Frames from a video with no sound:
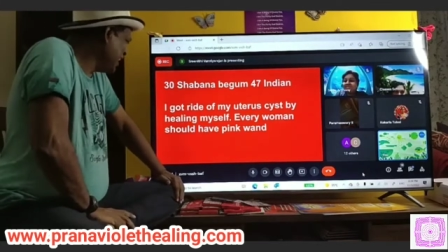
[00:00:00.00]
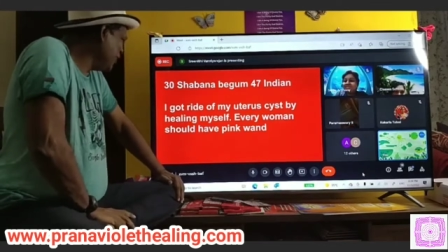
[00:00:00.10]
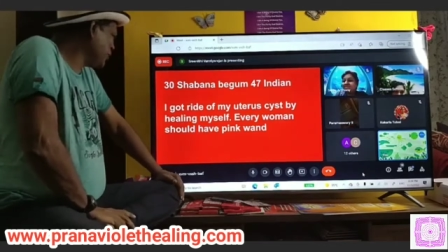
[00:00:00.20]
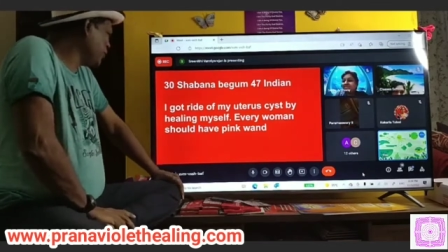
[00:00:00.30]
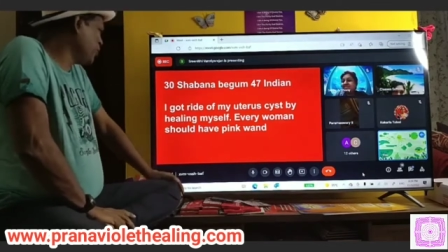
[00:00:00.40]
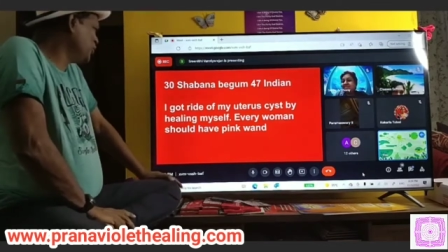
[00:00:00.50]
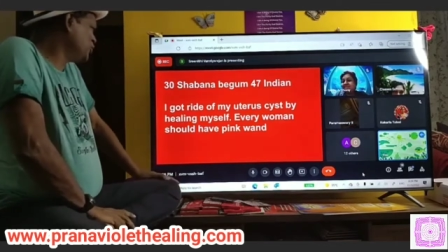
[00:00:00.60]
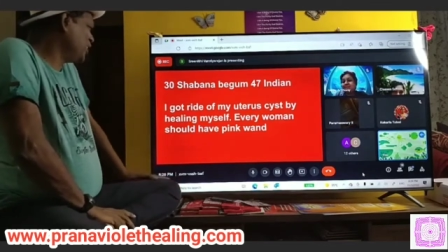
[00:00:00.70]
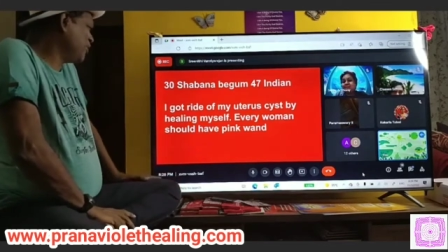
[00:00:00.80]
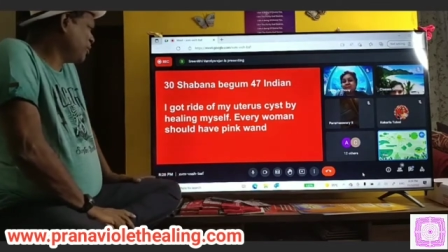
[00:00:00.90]
Every
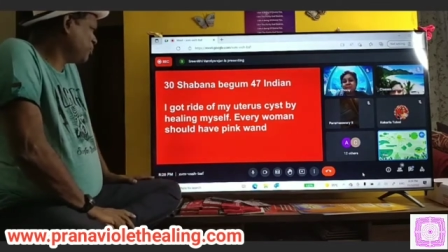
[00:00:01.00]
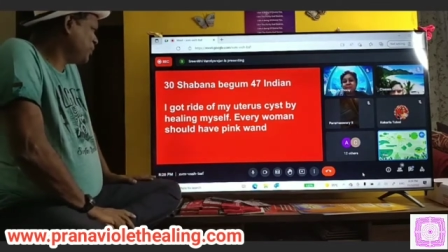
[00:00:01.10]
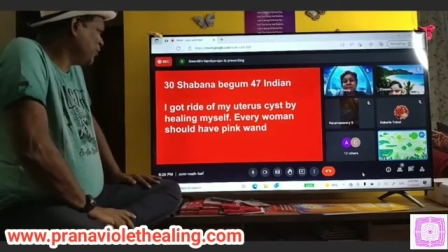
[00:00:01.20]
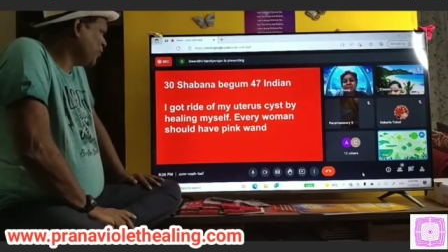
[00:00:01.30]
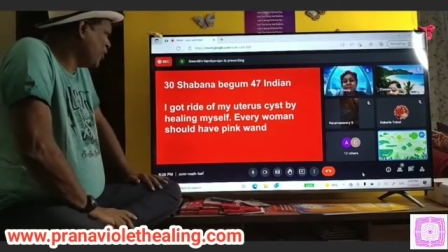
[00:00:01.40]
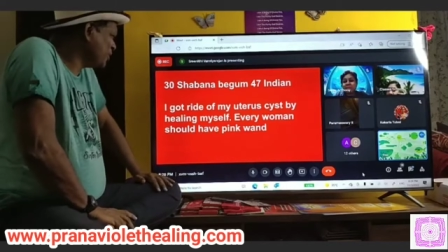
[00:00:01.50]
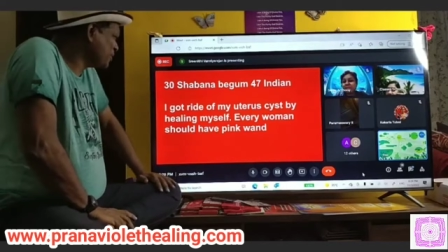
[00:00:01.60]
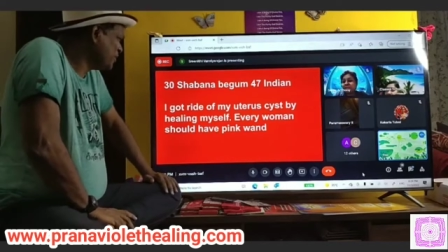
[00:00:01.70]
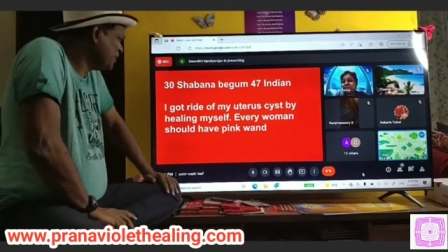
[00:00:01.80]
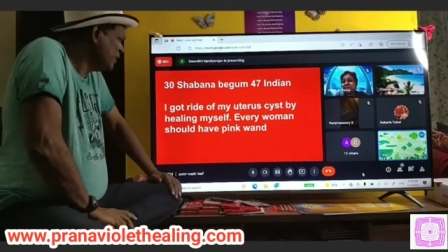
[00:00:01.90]
woman should have a pink one.
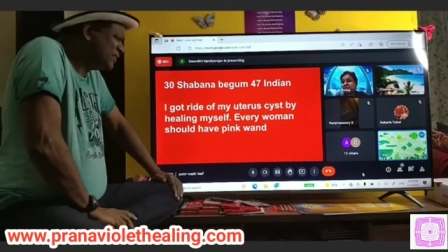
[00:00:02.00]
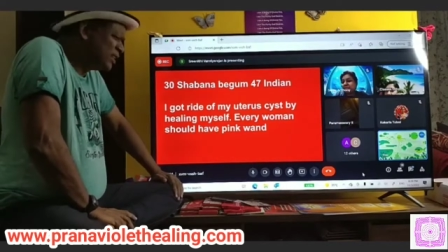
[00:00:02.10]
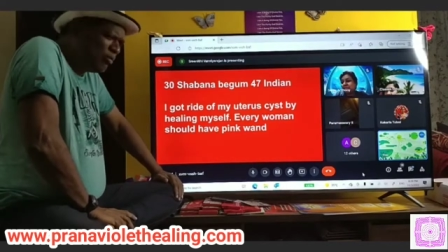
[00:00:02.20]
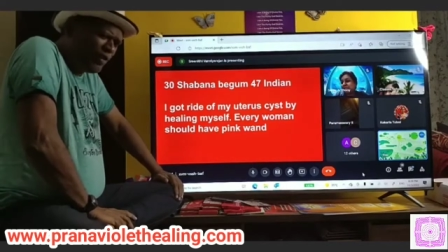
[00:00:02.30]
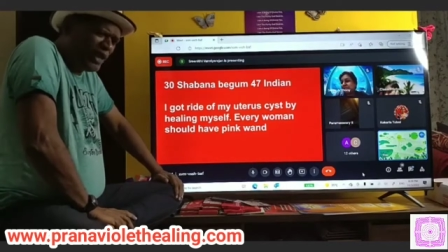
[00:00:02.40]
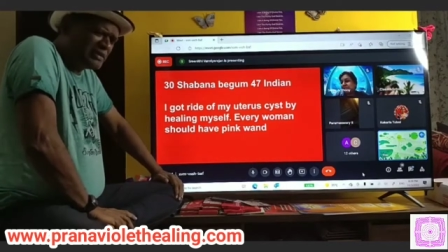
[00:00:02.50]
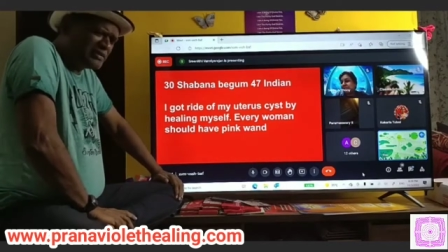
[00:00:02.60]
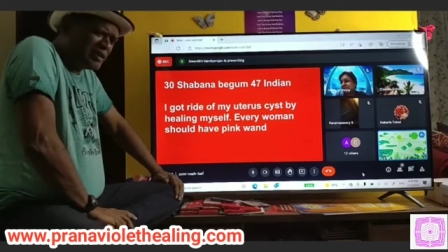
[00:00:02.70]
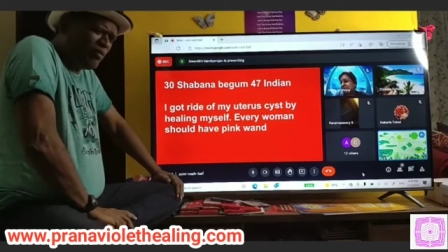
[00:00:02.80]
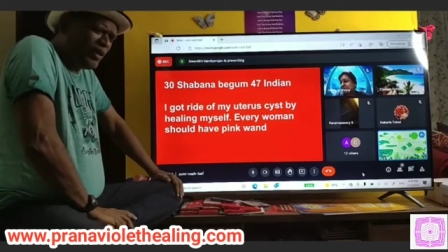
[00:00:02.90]

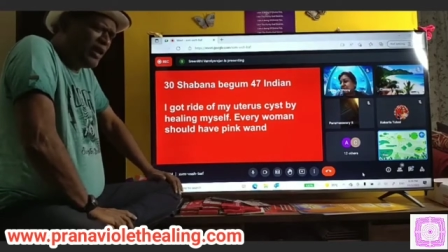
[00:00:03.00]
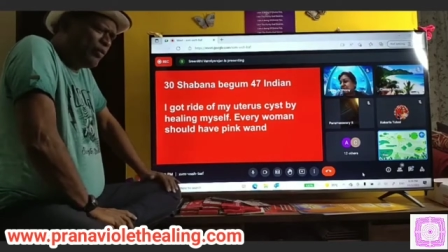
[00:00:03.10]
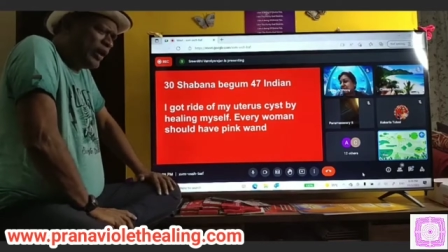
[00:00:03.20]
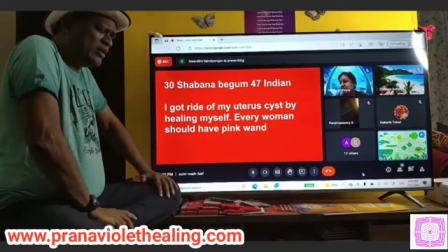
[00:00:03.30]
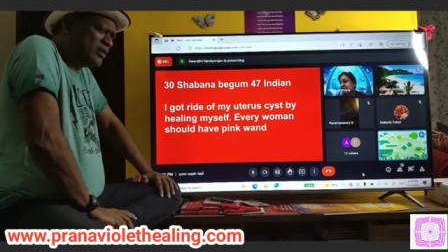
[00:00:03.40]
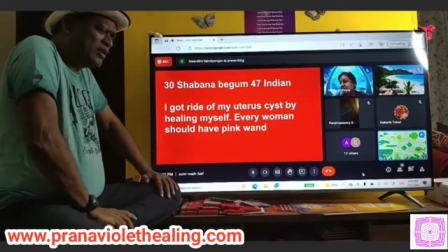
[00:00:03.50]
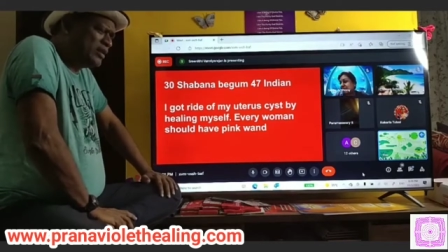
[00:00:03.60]
Somewhere when